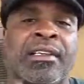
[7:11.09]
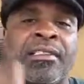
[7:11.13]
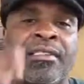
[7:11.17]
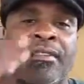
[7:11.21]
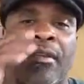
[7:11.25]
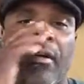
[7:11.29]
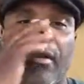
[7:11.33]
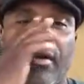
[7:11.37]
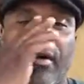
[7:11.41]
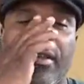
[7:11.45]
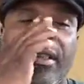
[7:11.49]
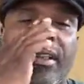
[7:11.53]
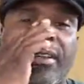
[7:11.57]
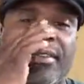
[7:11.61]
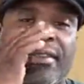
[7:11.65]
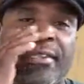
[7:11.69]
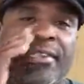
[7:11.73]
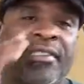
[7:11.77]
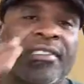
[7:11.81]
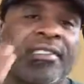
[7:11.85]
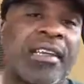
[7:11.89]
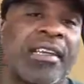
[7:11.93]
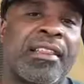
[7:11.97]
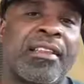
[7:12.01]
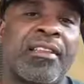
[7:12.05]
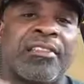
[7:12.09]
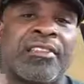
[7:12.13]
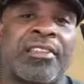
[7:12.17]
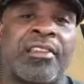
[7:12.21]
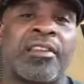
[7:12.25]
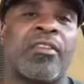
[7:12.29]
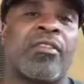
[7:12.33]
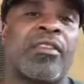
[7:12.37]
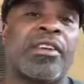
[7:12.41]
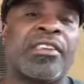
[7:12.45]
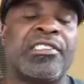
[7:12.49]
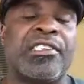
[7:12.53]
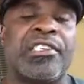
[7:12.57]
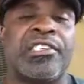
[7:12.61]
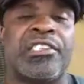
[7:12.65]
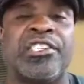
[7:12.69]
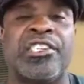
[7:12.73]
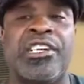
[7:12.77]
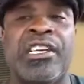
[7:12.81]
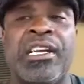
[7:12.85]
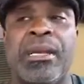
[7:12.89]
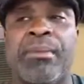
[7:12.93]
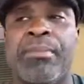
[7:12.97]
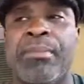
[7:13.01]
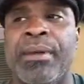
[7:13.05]
So let's just say there's an increase in
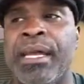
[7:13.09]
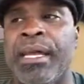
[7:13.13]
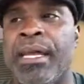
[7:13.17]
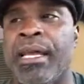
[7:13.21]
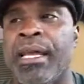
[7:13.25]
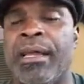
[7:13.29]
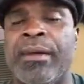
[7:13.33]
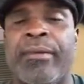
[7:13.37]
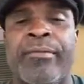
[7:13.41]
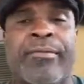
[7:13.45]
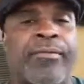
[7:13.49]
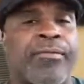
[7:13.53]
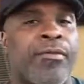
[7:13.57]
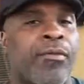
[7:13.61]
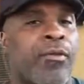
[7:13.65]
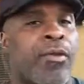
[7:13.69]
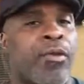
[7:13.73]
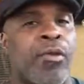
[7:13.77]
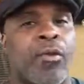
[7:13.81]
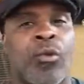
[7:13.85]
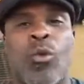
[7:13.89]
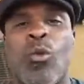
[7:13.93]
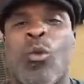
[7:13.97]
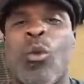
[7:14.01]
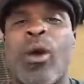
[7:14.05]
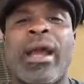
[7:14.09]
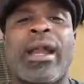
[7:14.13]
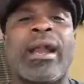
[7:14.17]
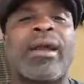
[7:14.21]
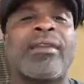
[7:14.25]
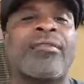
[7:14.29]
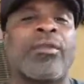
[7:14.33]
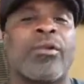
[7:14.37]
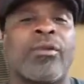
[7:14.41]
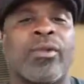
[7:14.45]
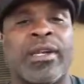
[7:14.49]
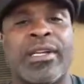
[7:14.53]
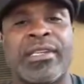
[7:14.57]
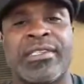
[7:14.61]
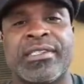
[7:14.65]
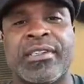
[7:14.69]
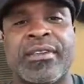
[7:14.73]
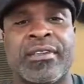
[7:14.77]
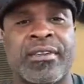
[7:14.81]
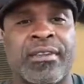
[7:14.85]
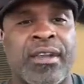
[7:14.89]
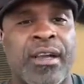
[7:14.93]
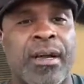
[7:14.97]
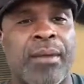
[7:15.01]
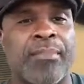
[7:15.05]
GDP for whatever
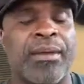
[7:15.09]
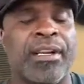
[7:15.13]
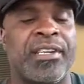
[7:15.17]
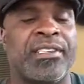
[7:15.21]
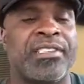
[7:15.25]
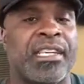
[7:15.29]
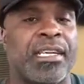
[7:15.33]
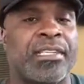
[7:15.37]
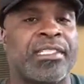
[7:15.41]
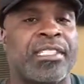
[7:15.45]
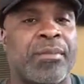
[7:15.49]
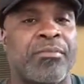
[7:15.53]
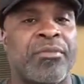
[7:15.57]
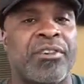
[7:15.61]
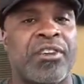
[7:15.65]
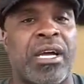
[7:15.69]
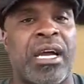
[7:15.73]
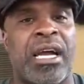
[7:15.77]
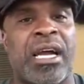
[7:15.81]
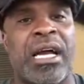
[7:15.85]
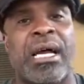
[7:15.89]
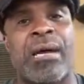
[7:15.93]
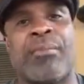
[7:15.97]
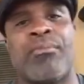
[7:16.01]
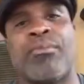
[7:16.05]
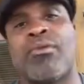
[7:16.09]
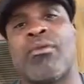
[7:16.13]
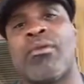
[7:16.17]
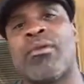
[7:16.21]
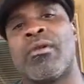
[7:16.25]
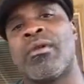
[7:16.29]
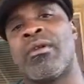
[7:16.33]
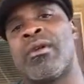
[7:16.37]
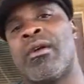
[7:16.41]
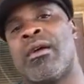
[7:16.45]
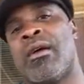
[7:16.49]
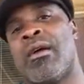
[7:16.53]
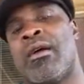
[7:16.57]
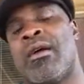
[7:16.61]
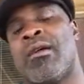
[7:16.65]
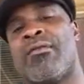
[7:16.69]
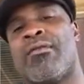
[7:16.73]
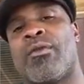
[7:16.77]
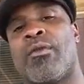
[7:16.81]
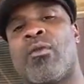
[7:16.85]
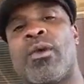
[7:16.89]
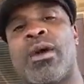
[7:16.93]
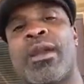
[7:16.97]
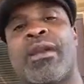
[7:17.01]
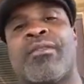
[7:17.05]
reason. Company sets up shop, or
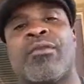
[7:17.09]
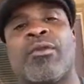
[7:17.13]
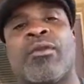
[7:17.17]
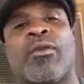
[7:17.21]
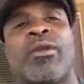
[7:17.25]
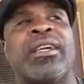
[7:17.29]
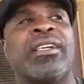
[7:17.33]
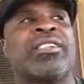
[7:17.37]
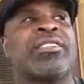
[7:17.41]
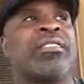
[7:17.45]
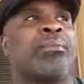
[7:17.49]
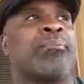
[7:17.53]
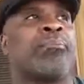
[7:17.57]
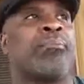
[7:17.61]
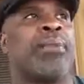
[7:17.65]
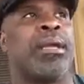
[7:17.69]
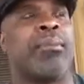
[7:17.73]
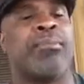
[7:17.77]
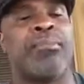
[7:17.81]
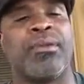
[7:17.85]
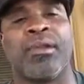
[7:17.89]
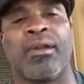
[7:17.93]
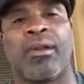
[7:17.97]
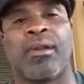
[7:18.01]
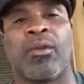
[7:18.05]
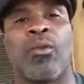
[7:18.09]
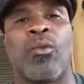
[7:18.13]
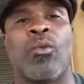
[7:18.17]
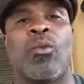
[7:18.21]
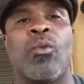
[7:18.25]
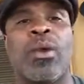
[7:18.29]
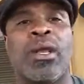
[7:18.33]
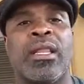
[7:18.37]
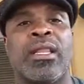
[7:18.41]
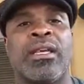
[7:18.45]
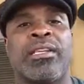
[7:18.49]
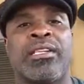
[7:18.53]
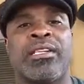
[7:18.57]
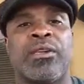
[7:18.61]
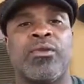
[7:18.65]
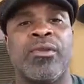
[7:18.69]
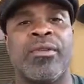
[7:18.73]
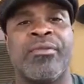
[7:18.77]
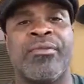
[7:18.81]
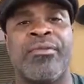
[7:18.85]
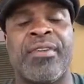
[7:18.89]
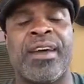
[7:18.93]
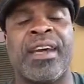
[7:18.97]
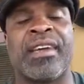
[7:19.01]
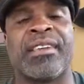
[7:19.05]
for whatever reason people are willing
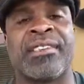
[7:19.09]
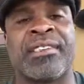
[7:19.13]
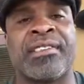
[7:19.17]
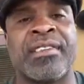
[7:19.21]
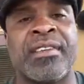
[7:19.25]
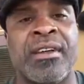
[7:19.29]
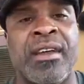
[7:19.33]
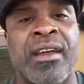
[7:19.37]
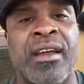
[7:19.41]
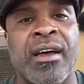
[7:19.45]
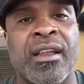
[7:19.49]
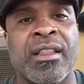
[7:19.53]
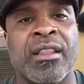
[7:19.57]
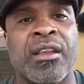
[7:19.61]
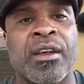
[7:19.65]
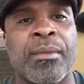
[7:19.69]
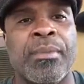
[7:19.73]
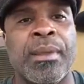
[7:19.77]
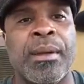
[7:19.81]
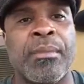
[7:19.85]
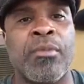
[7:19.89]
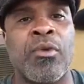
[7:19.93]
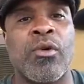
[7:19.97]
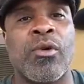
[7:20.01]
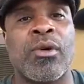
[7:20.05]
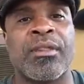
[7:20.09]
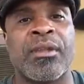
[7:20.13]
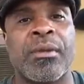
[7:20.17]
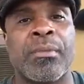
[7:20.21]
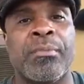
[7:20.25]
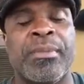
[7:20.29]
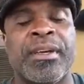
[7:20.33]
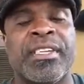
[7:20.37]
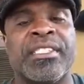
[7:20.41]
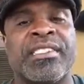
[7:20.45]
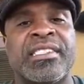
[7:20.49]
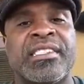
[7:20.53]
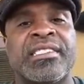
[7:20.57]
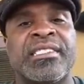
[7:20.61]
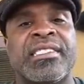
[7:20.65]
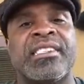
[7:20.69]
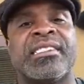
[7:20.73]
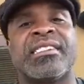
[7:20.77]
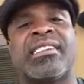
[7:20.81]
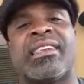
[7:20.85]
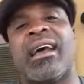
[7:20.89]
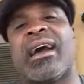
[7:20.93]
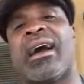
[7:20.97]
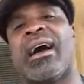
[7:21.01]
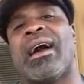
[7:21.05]
to invest a little bit more in their
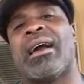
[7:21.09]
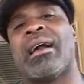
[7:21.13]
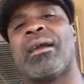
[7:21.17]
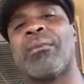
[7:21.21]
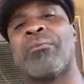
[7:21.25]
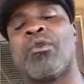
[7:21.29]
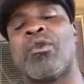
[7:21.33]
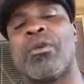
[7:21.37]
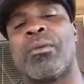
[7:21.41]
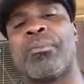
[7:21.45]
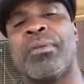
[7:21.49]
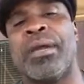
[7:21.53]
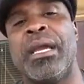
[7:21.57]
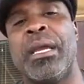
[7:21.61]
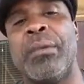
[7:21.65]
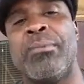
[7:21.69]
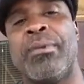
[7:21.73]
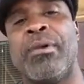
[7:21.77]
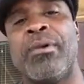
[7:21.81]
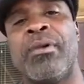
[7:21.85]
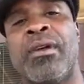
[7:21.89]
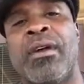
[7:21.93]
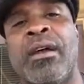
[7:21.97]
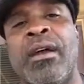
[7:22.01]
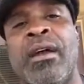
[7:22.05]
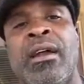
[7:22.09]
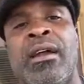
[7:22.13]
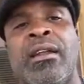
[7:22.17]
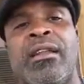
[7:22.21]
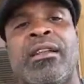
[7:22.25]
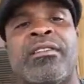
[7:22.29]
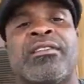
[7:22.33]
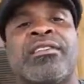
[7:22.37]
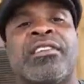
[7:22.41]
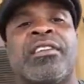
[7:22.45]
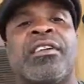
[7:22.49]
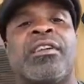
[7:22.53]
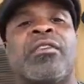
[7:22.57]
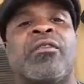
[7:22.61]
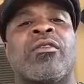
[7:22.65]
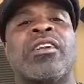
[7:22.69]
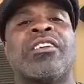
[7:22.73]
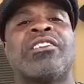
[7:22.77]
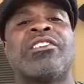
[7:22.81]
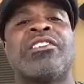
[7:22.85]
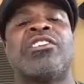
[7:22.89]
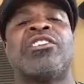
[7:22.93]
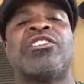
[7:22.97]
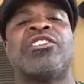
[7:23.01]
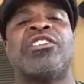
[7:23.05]
businesses and hire more people. There's an
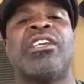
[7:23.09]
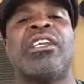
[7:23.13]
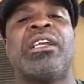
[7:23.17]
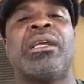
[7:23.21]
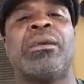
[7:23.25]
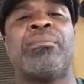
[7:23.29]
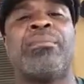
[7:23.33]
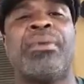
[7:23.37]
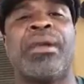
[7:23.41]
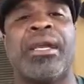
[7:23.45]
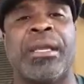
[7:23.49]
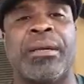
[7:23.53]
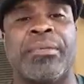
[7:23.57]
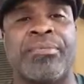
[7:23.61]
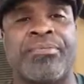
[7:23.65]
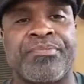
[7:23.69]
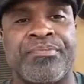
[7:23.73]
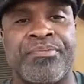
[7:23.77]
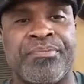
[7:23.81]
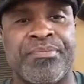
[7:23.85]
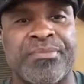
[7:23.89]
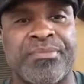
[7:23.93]
increase in GDP.